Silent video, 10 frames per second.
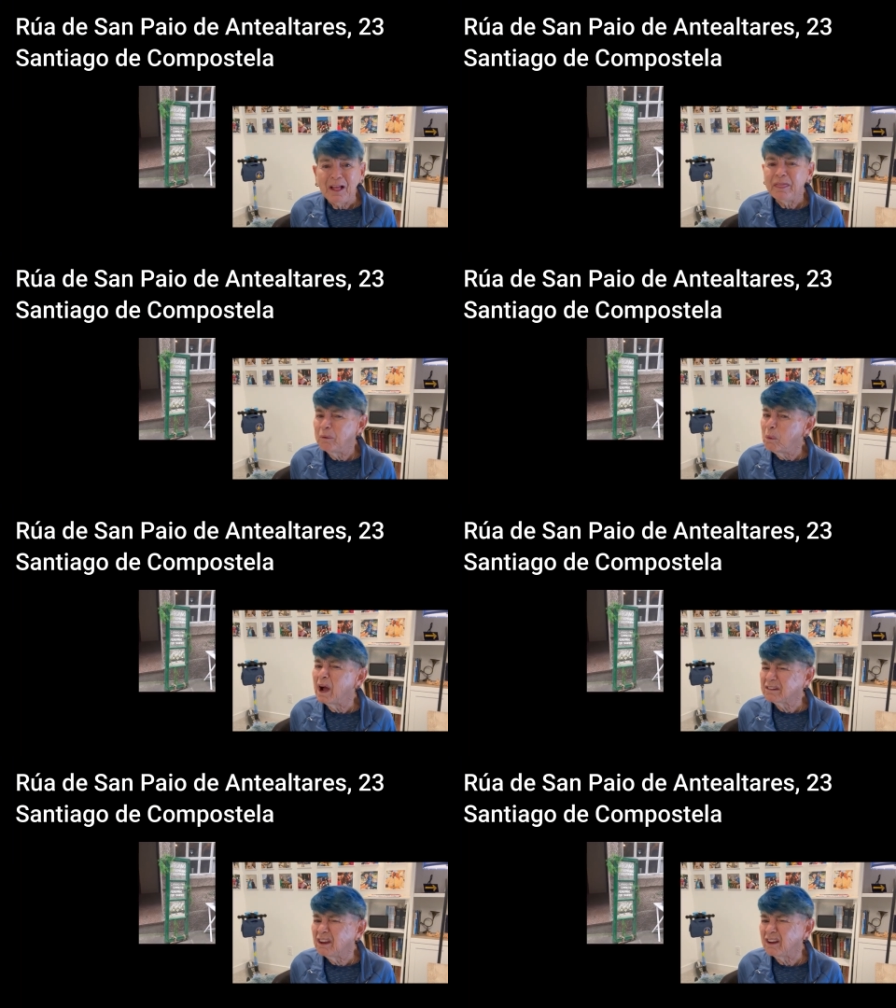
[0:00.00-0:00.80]
The
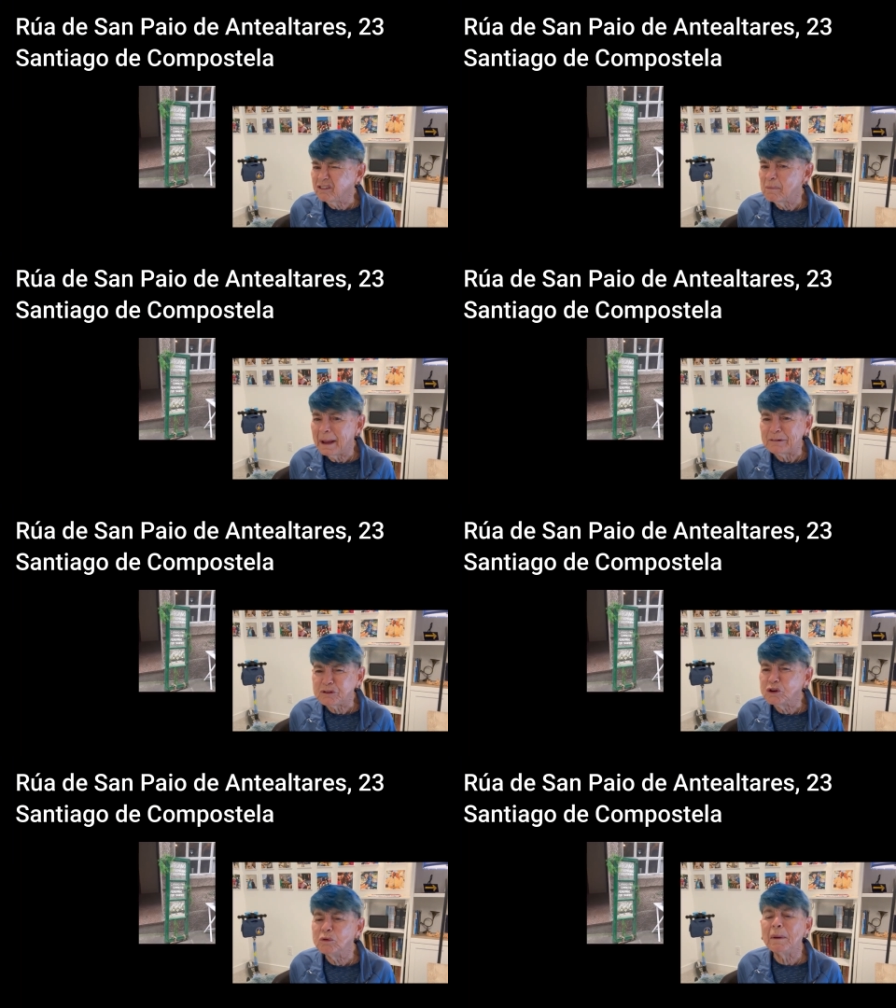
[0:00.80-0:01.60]
walk takes about
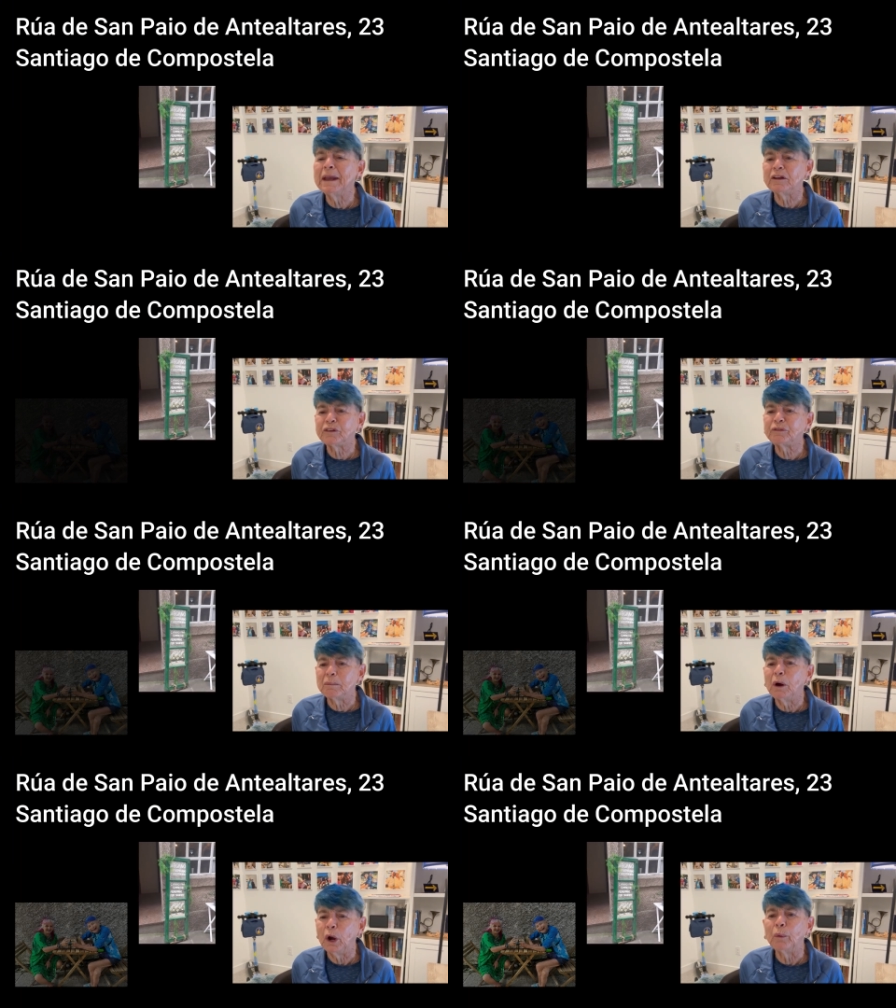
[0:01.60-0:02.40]
2 minutes
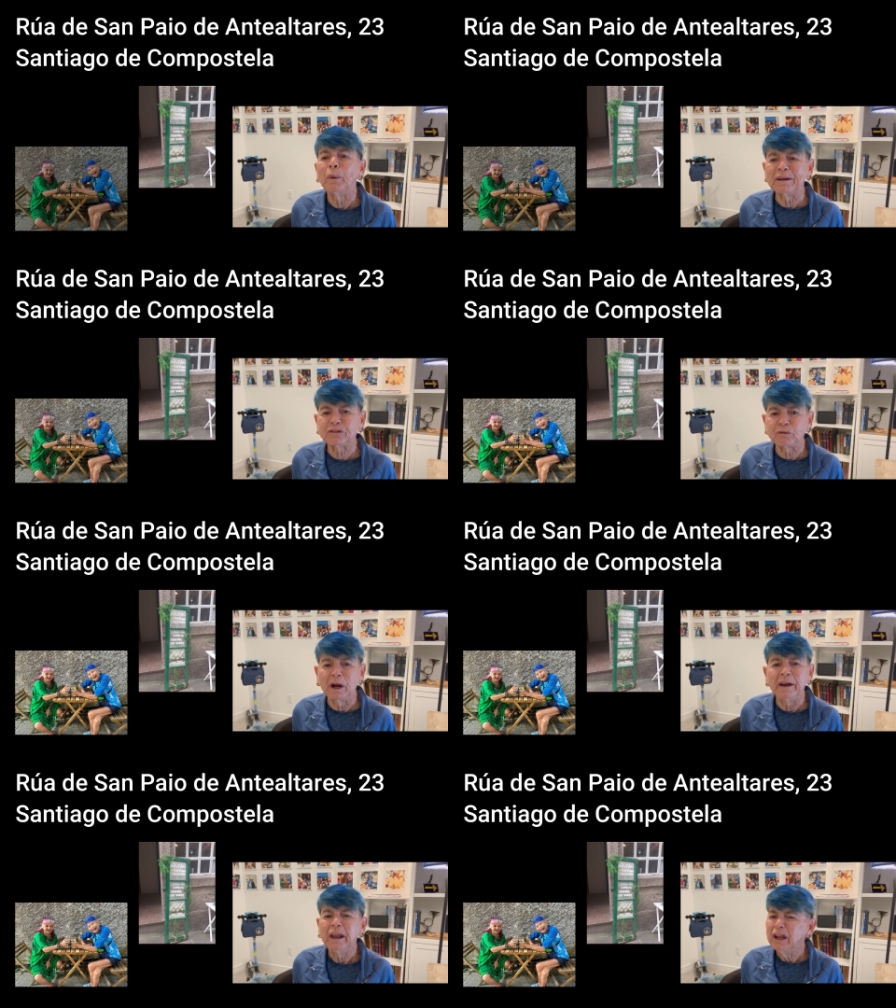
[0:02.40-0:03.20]
from her
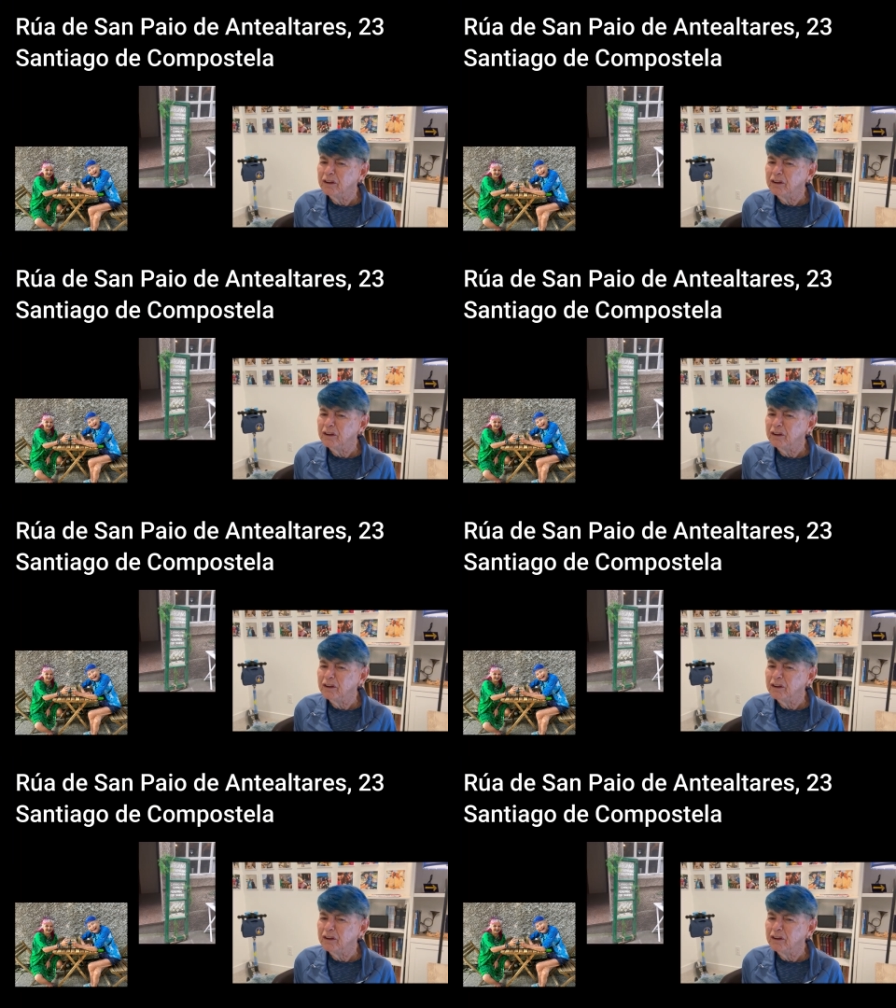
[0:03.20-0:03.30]
restaurant,